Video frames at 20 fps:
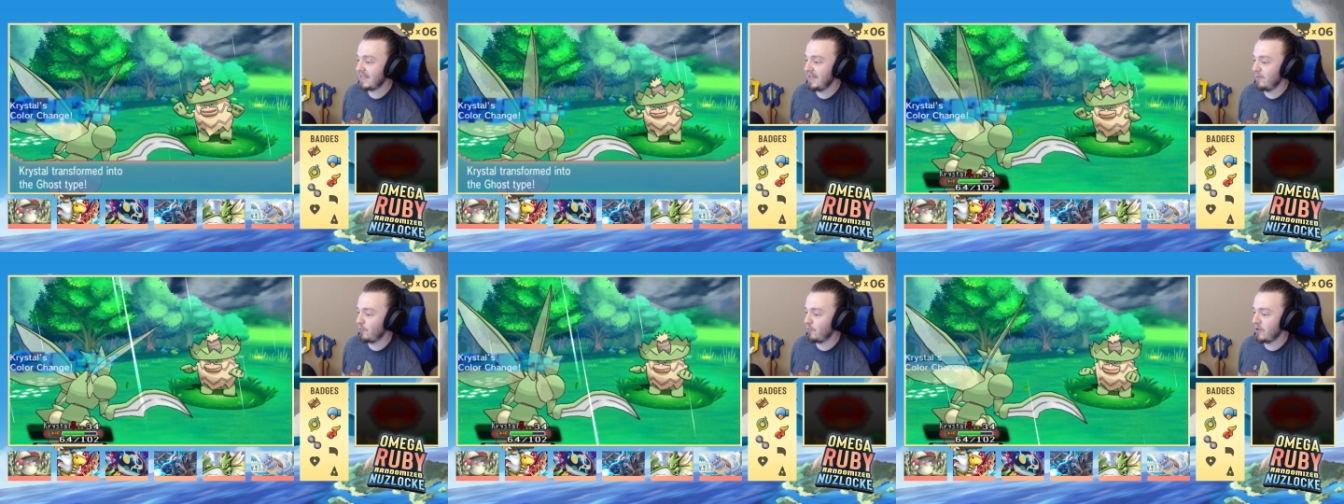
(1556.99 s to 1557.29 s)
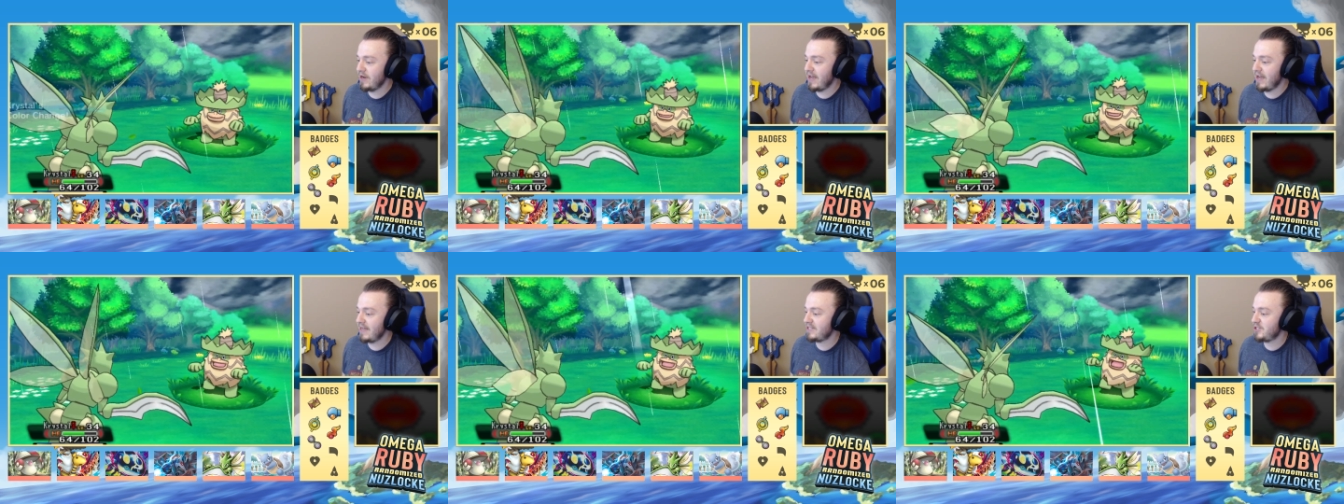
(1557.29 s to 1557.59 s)

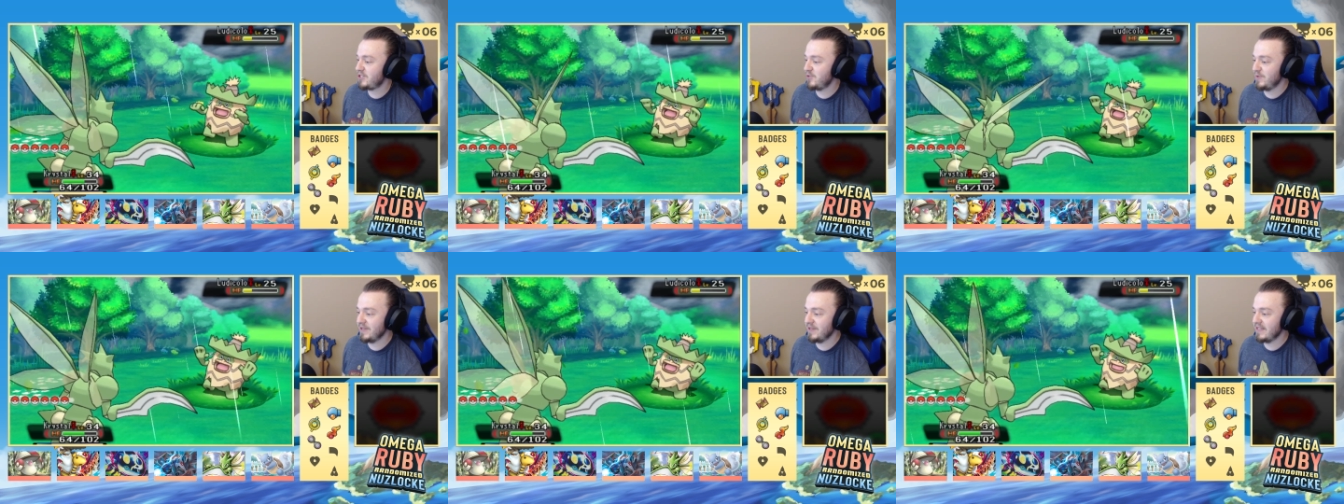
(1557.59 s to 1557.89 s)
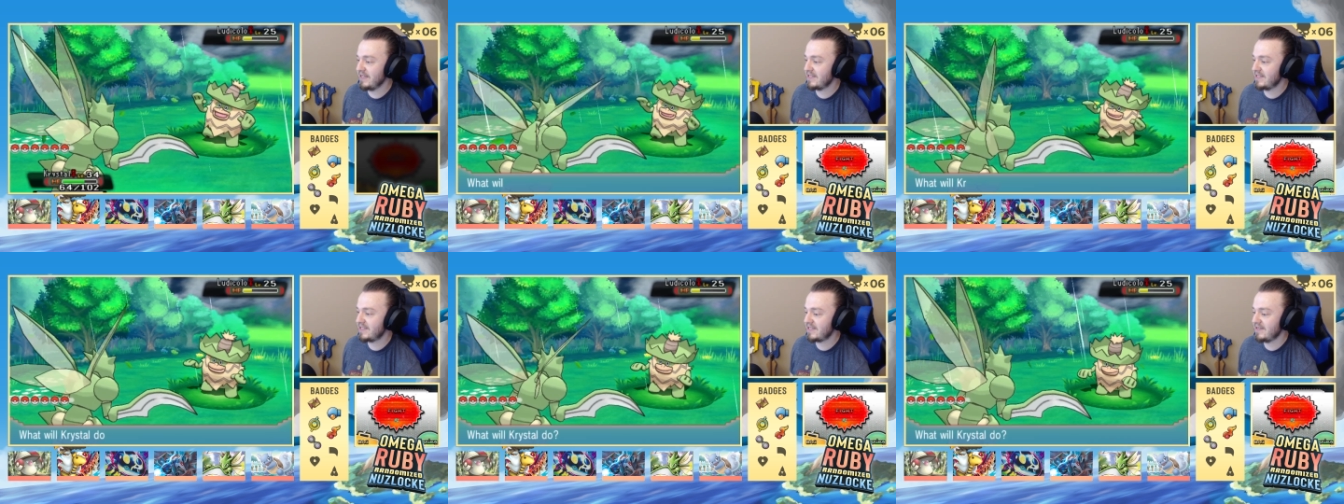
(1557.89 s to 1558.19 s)
We're not doing
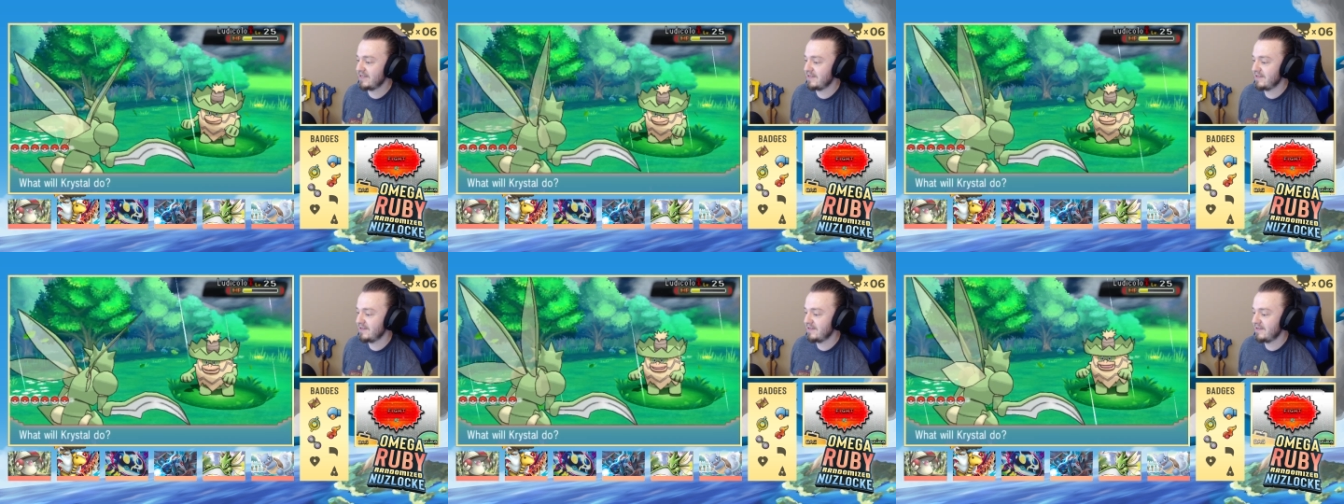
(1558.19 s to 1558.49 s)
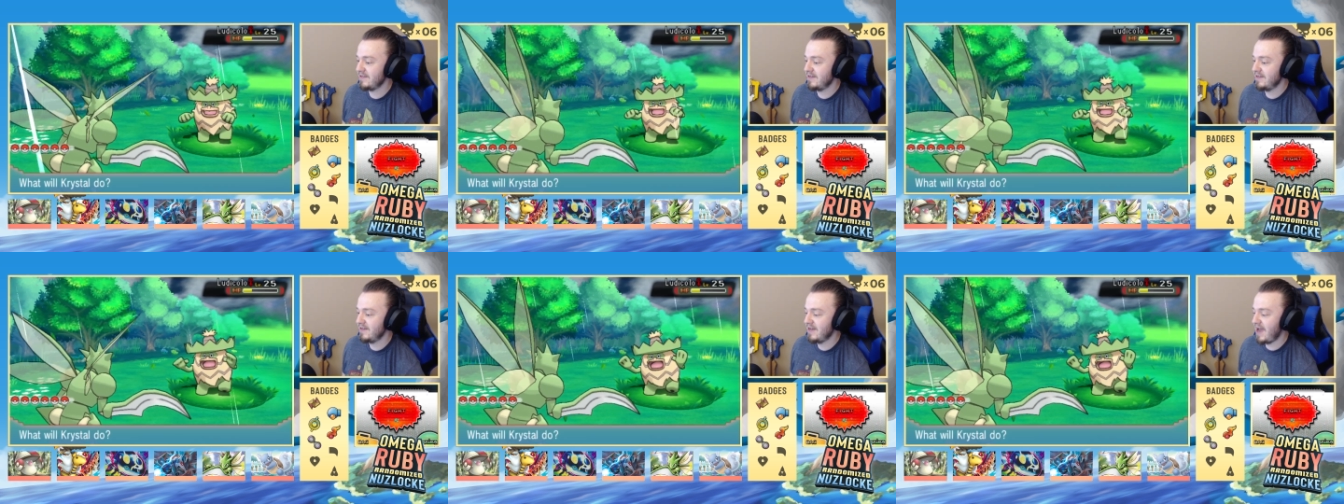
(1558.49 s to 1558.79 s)
this.
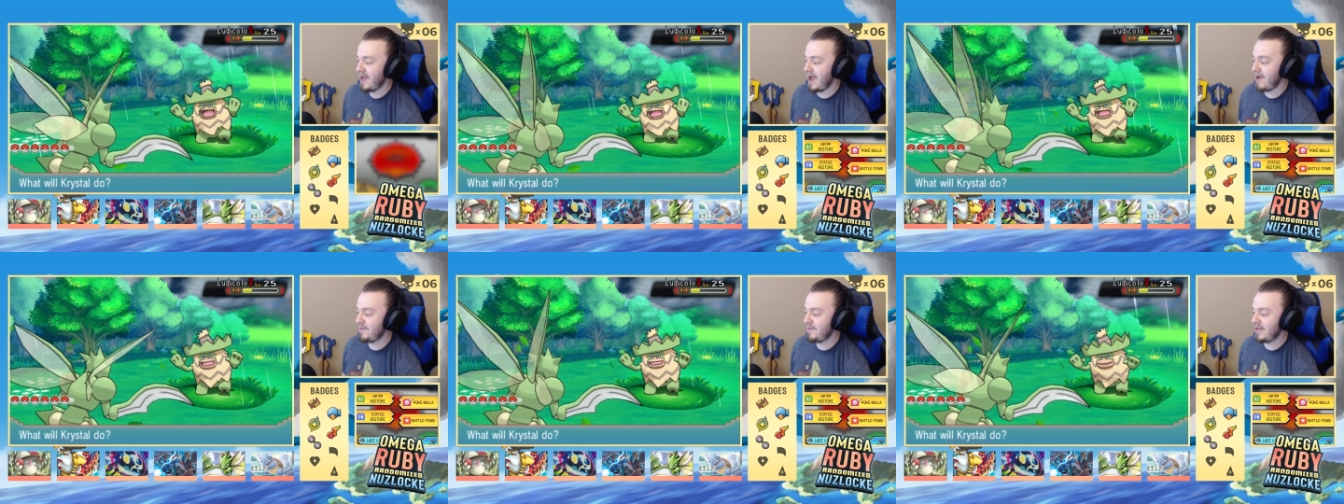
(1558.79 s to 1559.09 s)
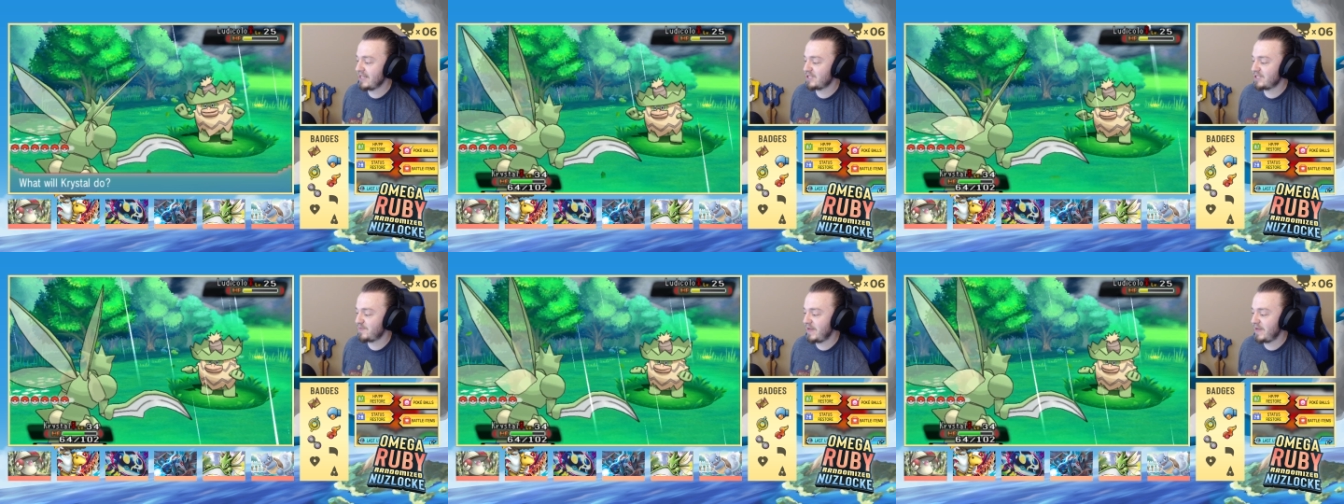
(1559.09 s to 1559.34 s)
I'm not